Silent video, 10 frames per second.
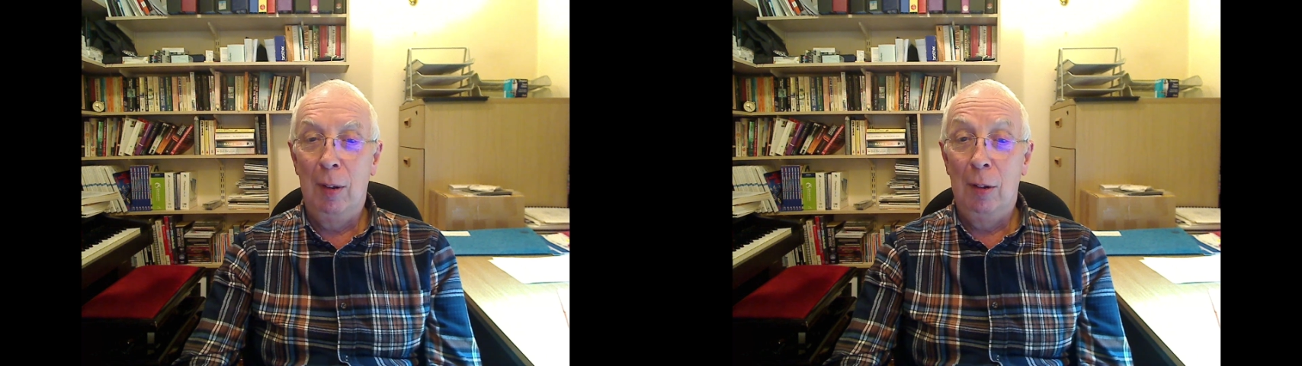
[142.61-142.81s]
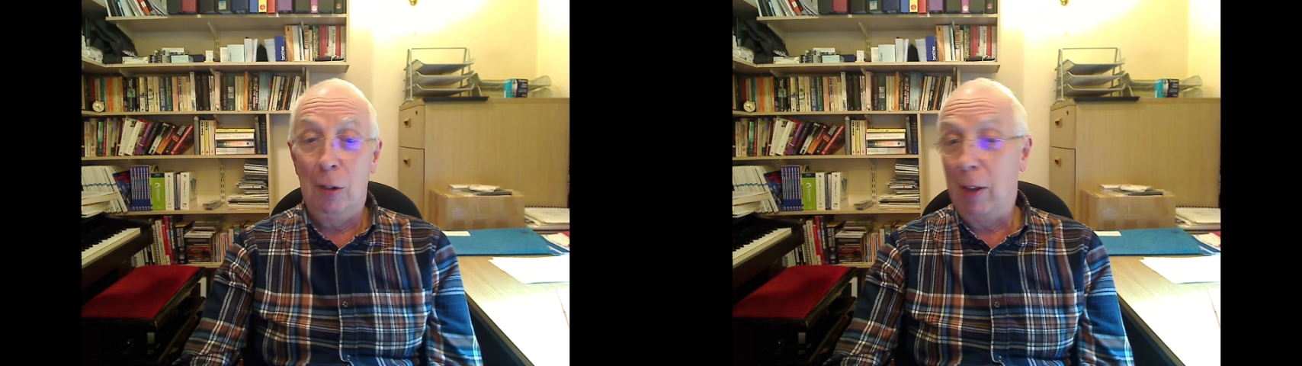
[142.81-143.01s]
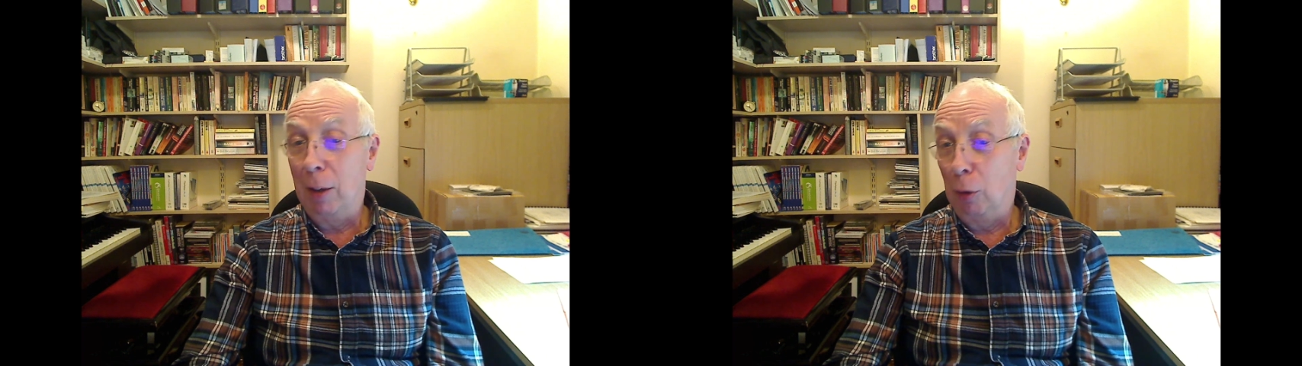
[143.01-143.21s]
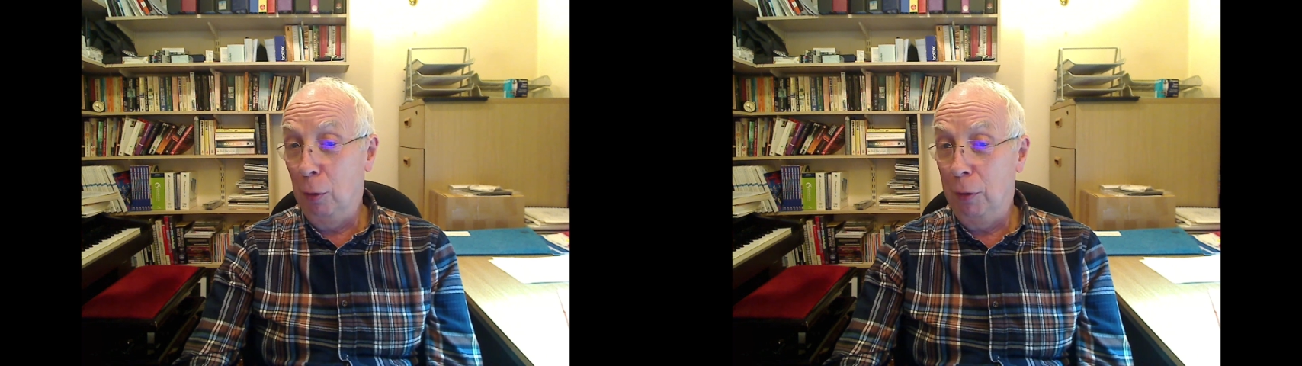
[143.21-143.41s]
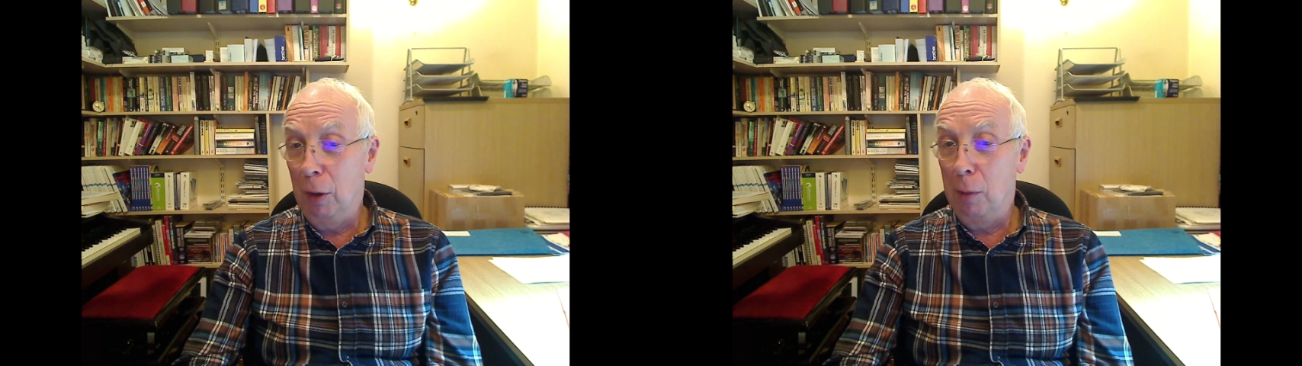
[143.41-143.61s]
So that's all
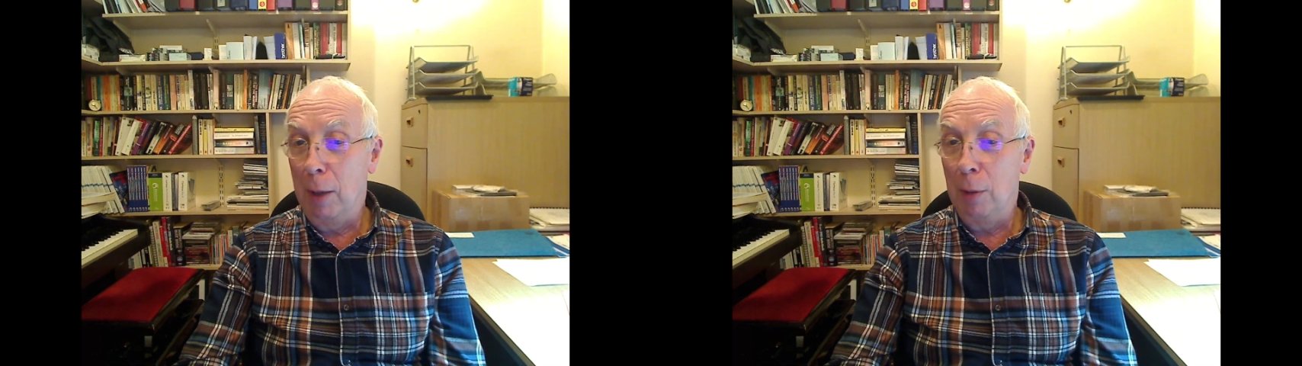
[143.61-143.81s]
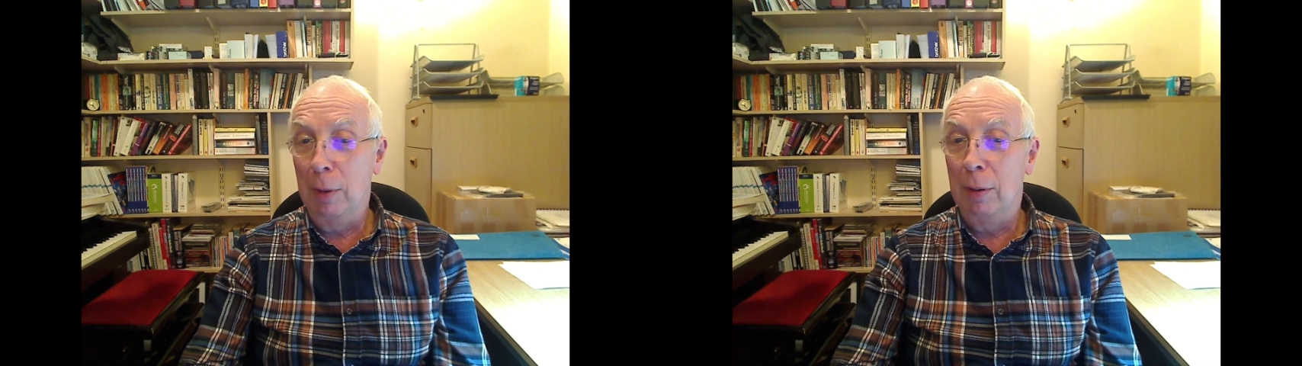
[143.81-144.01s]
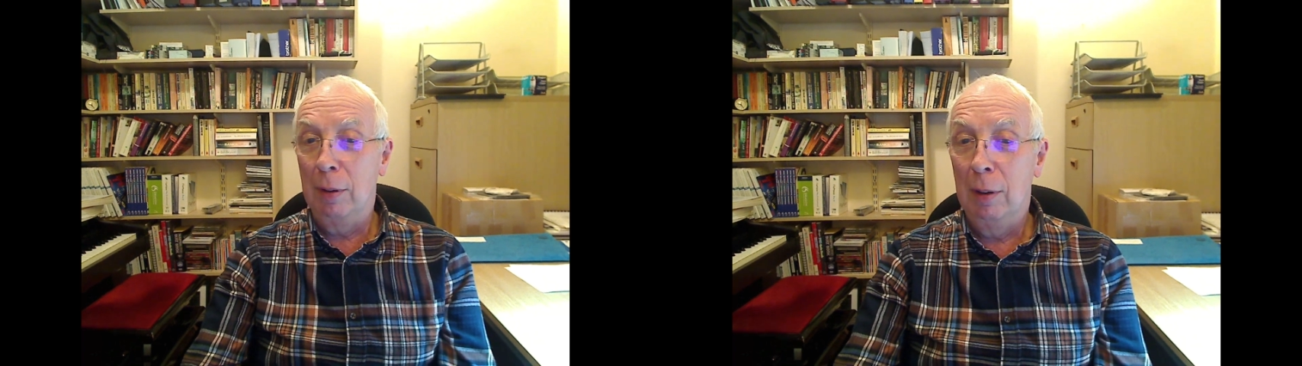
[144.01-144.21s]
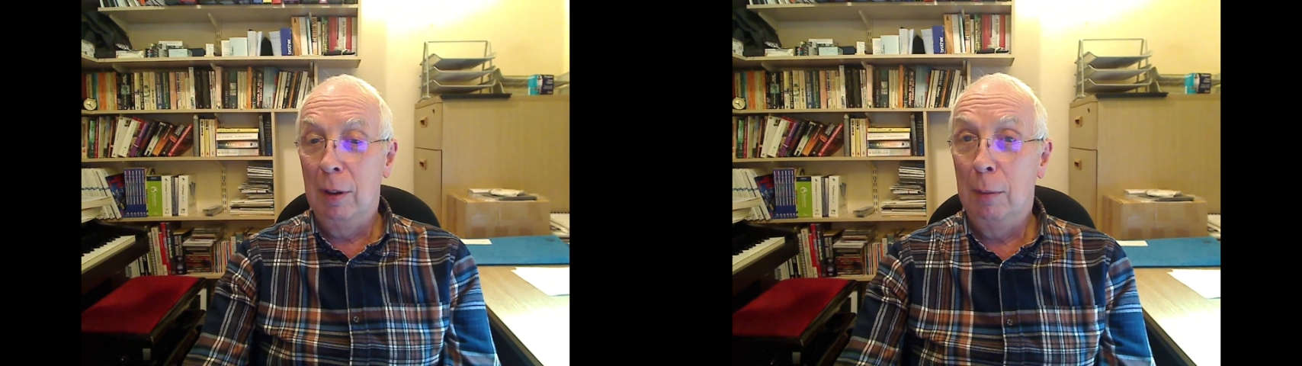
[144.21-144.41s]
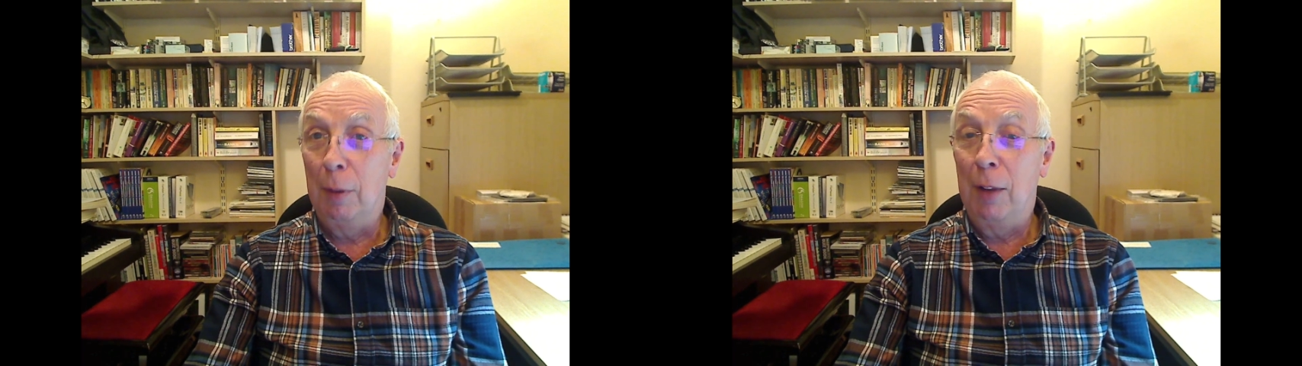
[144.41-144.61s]
for the moment.
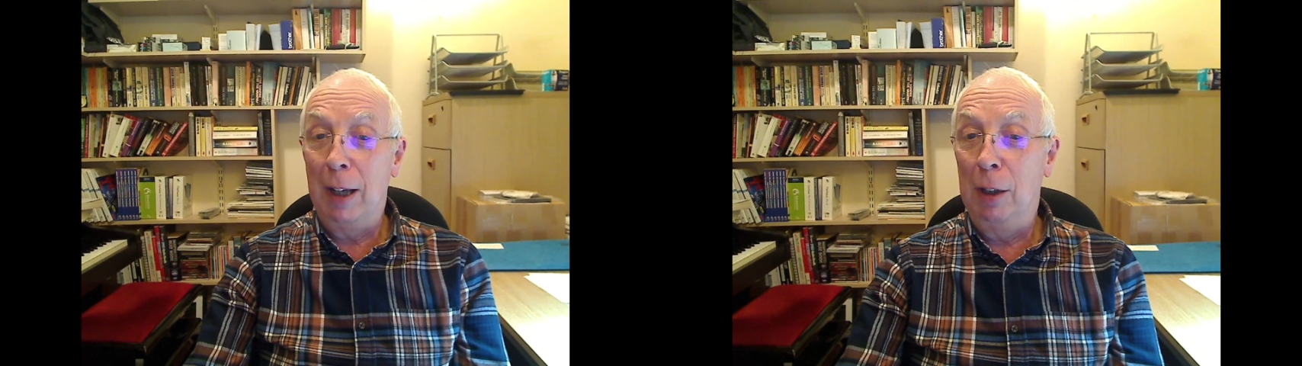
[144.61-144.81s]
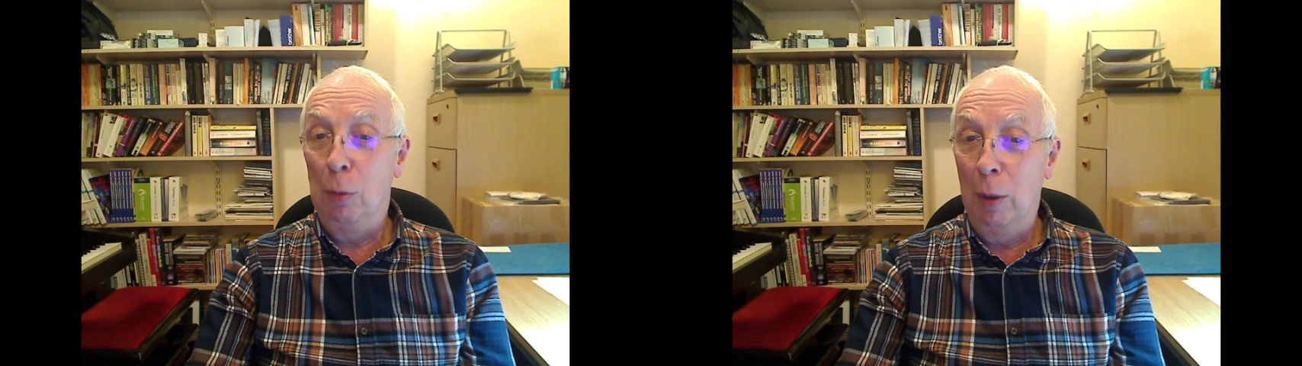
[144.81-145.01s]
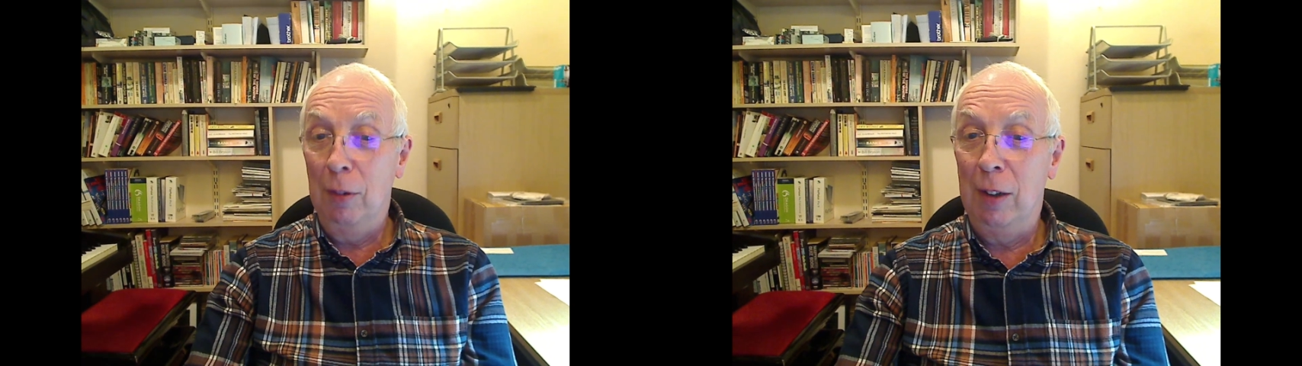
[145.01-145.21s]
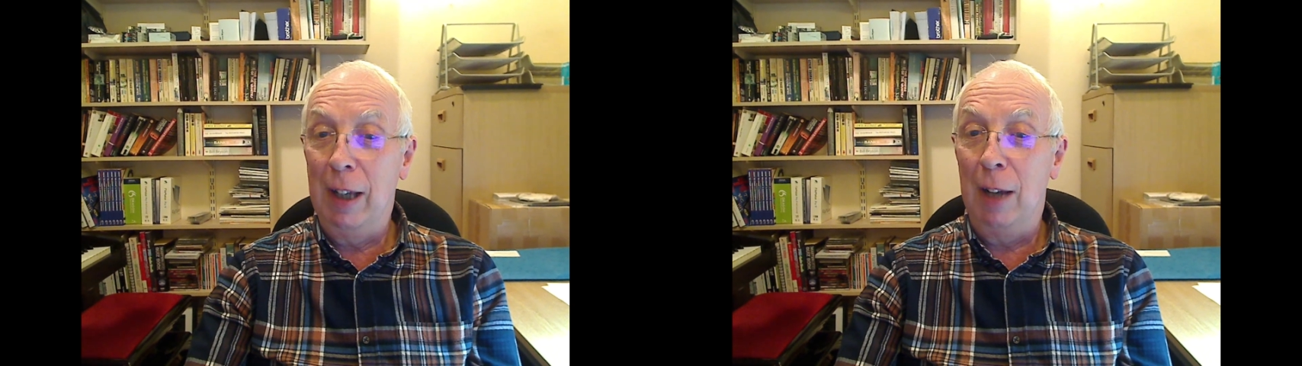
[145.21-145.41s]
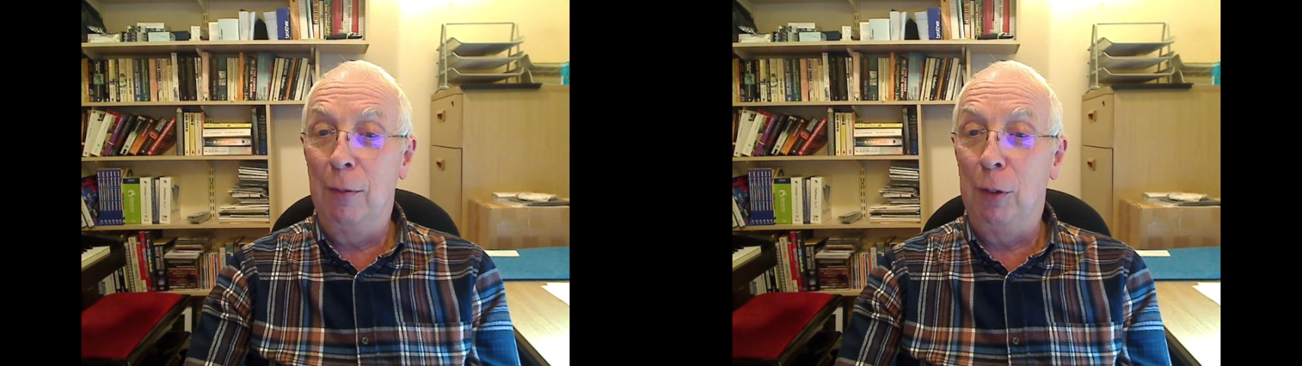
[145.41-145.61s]
But thank you once
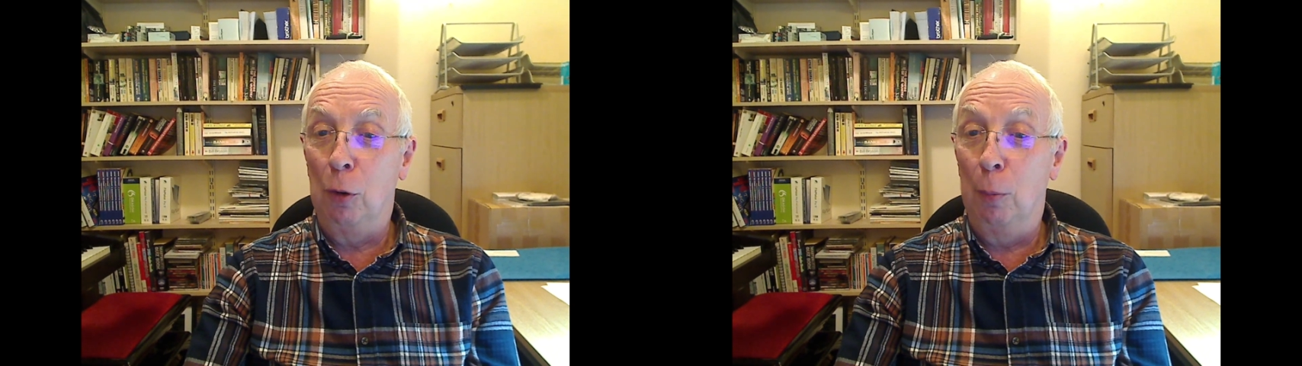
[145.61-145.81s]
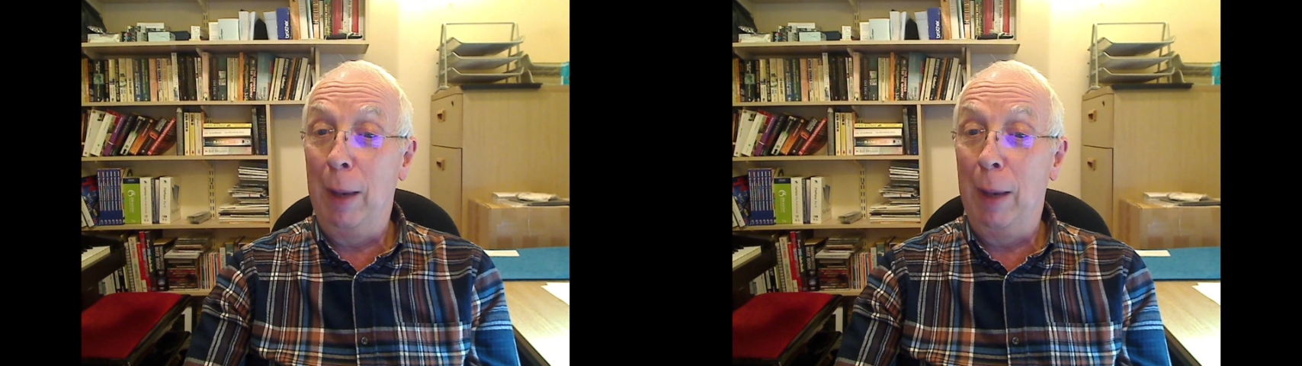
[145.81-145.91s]
again for your